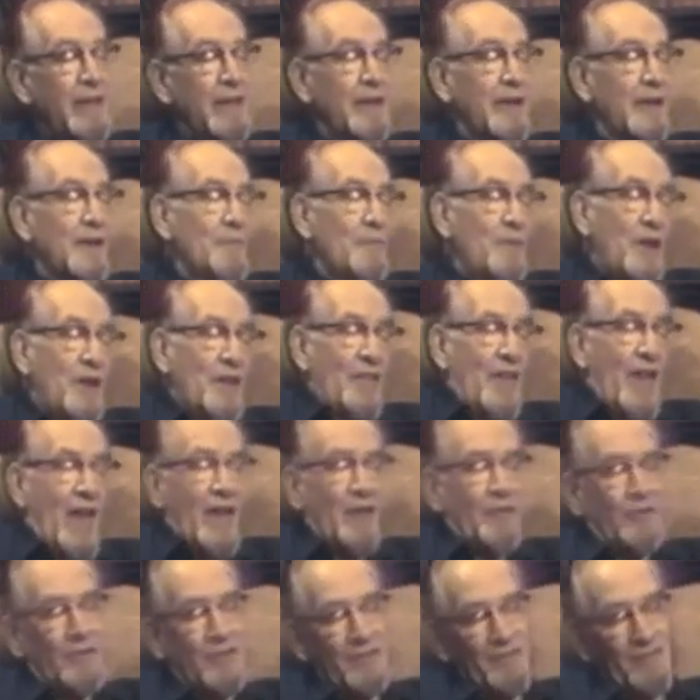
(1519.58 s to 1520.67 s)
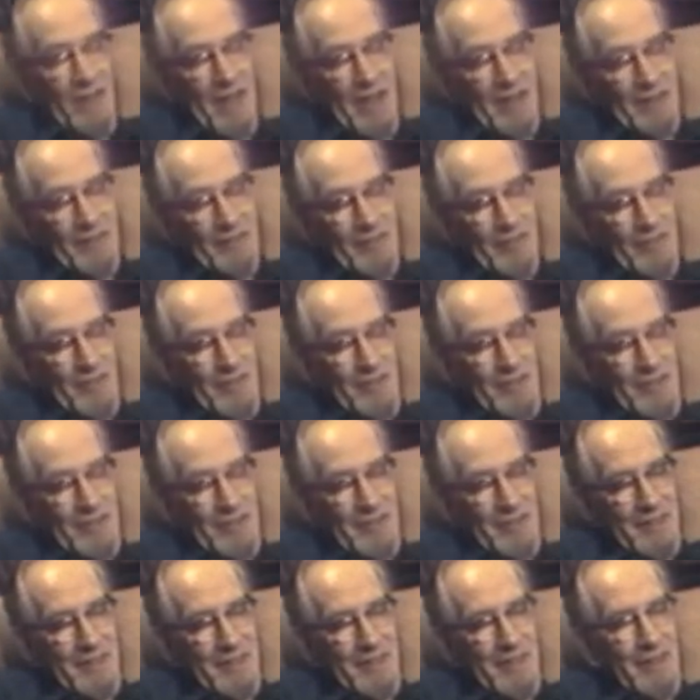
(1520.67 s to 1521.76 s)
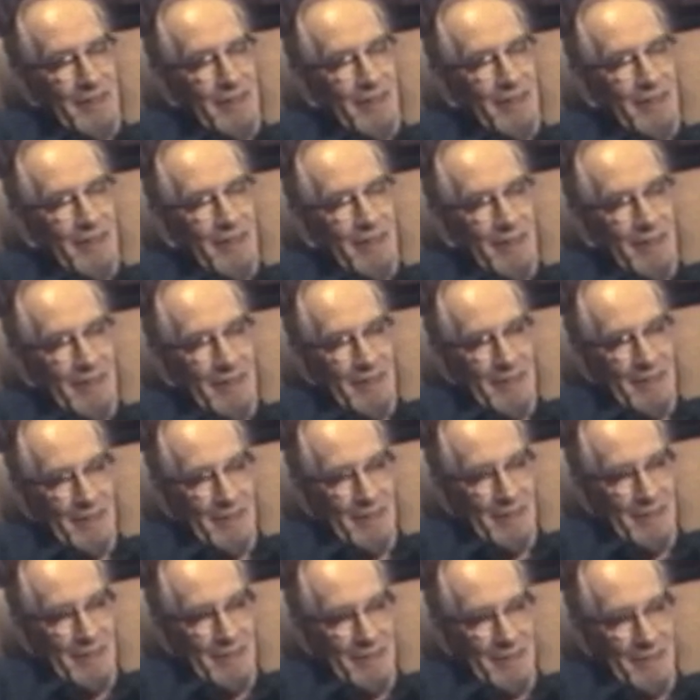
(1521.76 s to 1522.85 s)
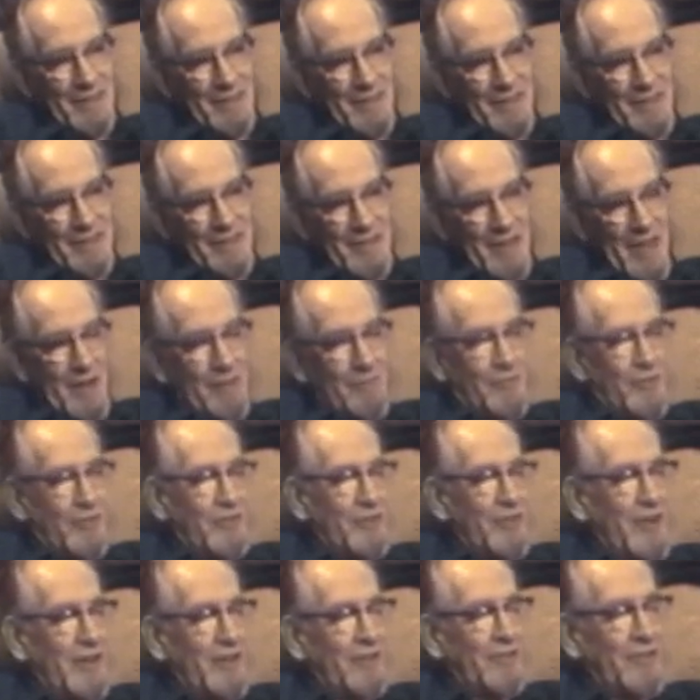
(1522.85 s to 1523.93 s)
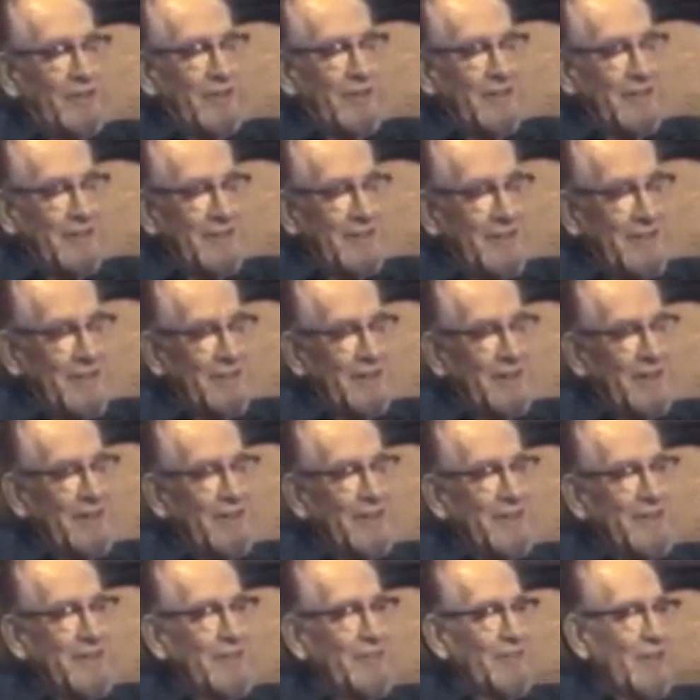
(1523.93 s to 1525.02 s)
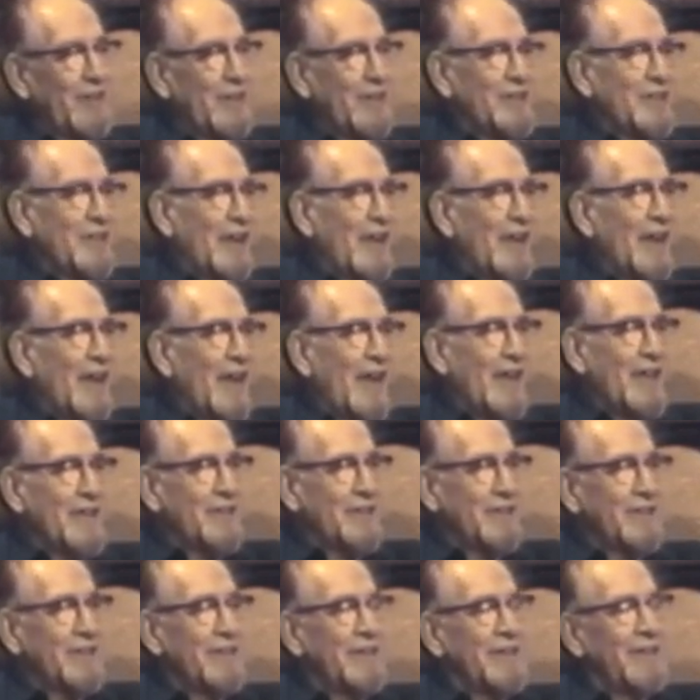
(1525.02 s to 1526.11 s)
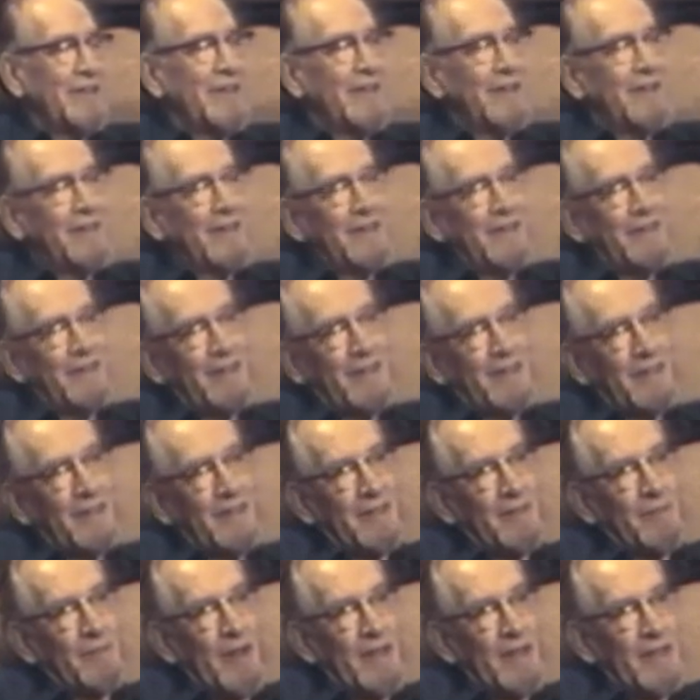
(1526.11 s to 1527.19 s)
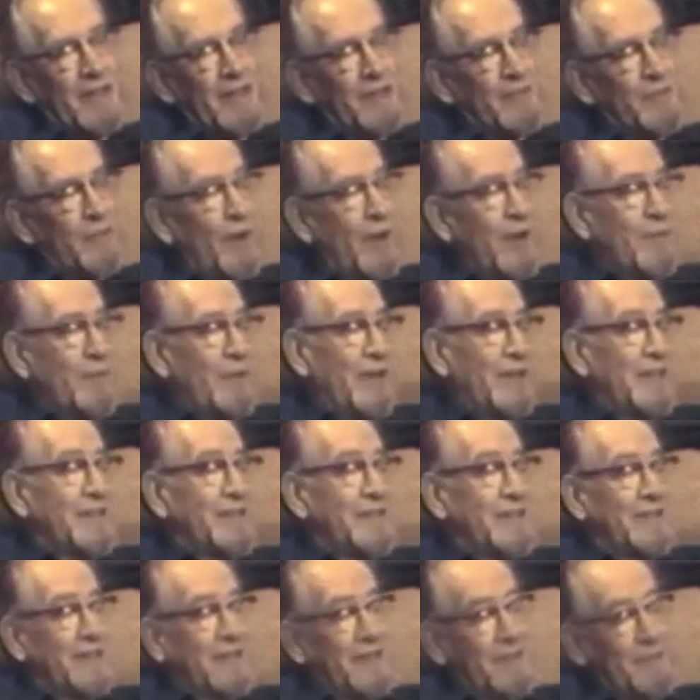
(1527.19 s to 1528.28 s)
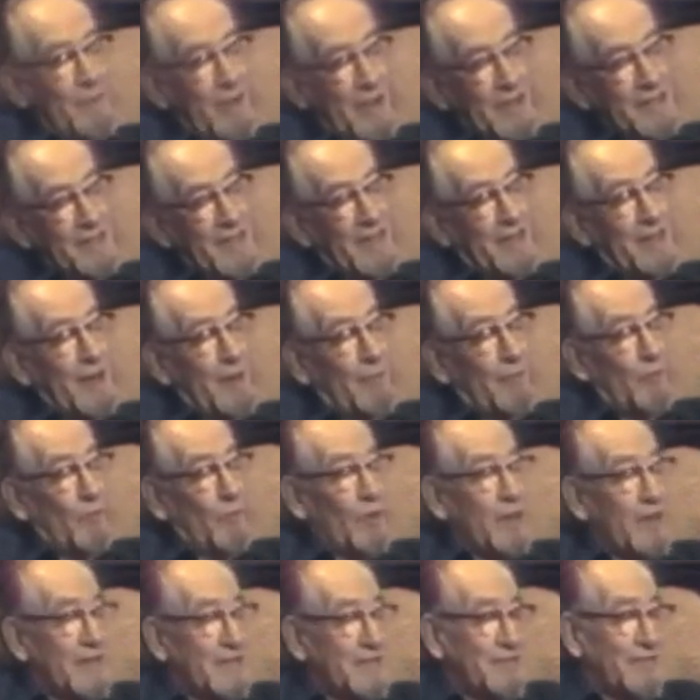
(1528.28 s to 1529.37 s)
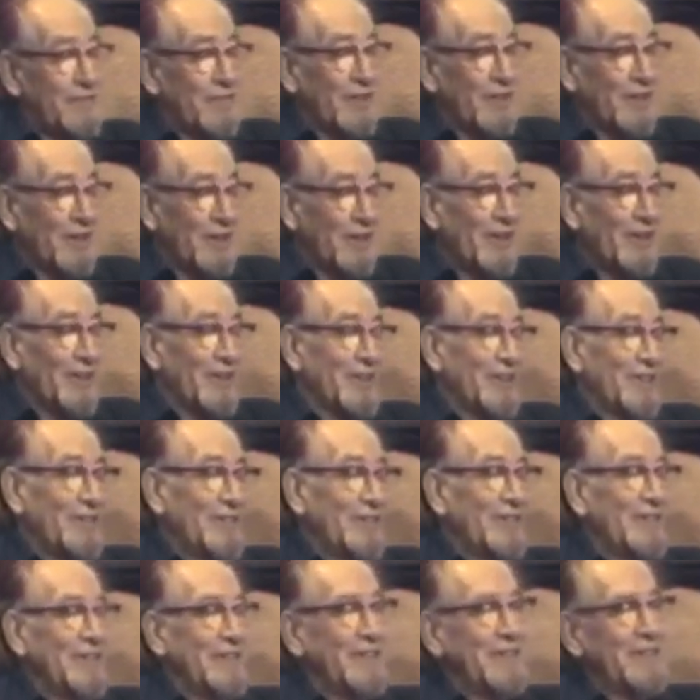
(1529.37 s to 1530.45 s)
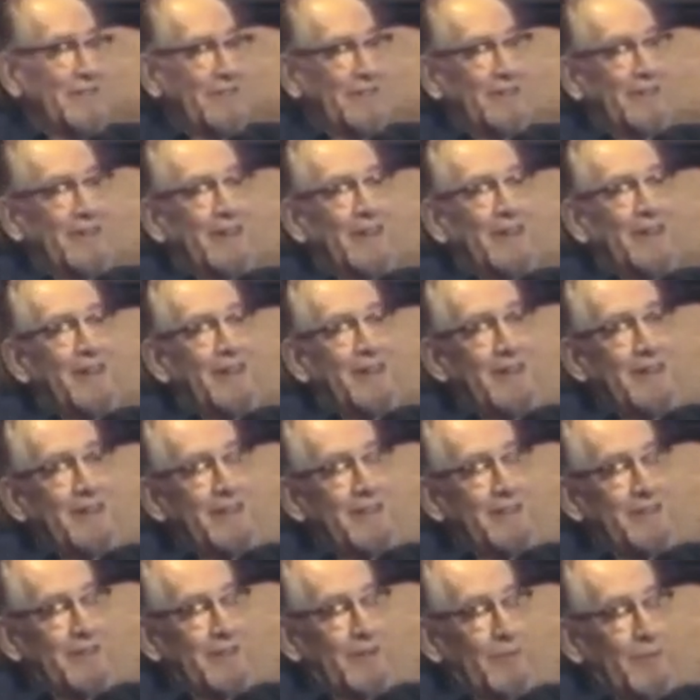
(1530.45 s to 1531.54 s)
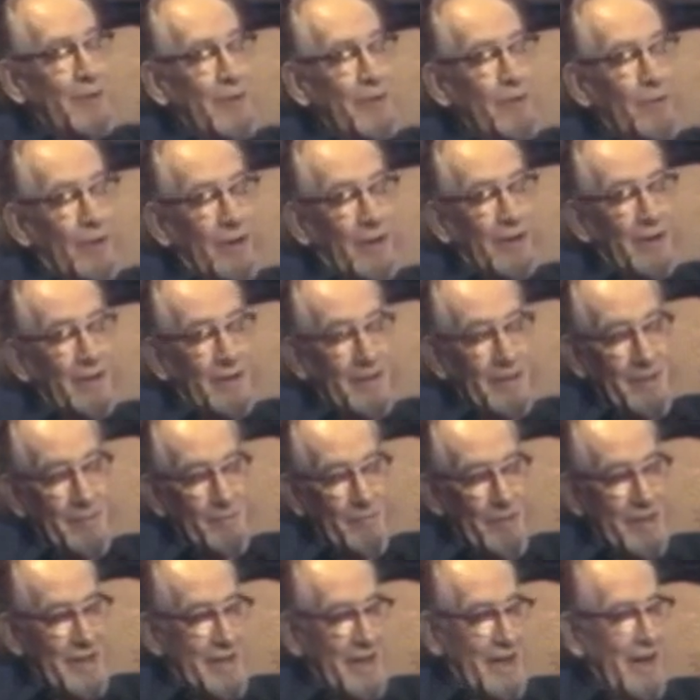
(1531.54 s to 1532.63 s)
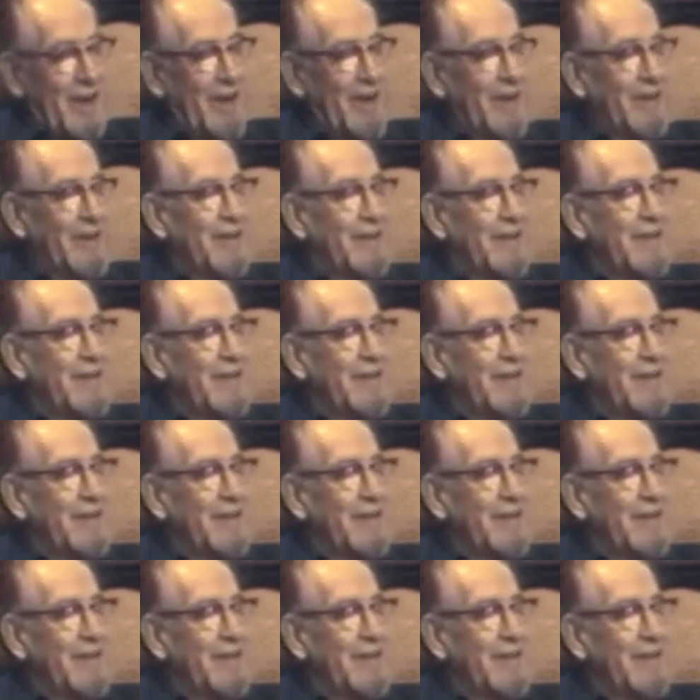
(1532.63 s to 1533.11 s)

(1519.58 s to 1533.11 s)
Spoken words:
compare that with the fact, of course, that the same trajectory on the differential analyzer might take 20 minutes, and it might take a couple weeks for a girl to do it. So we were meeting our